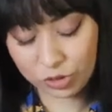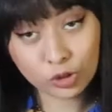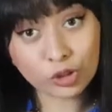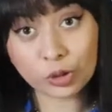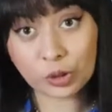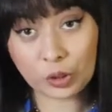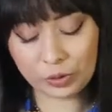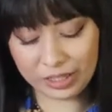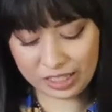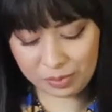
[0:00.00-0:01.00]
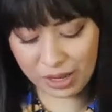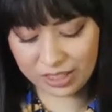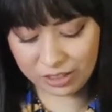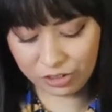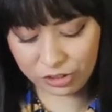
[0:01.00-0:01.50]
to conclude this
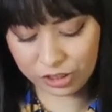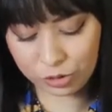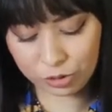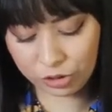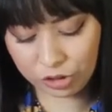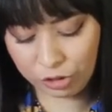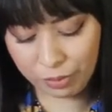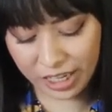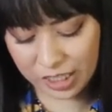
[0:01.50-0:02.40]
message and to conclude my